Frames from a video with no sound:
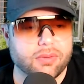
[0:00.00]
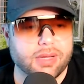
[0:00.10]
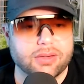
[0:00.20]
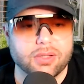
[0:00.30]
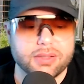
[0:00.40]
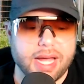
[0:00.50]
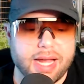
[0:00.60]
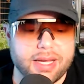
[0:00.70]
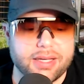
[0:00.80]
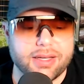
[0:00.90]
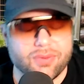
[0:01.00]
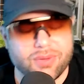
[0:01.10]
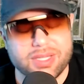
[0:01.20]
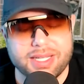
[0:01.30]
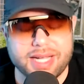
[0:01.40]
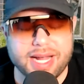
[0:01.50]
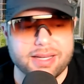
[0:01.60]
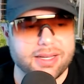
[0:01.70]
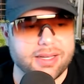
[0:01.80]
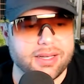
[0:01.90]
looked at it and really kind of
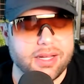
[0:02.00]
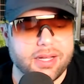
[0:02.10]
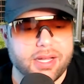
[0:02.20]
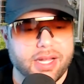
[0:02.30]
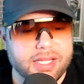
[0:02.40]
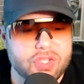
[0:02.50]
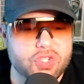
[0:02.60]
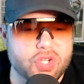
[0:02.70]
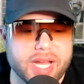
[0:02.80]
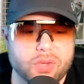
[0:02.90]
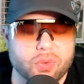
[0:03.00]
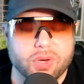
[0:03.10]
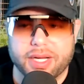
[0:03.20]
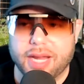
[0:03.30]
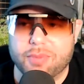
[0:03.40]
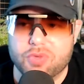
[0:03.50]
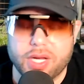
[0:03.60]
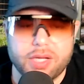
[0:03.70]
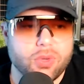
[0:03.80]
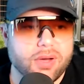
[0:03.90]
didn't. And then January came,
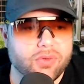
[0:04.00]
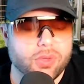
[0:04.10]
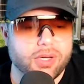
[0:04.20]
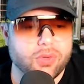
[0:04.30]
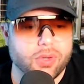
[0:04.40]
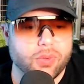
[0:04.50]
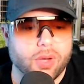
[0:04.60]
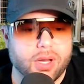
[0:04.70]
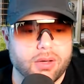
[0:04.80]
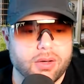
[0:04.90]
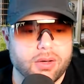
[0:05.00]
January of 2021,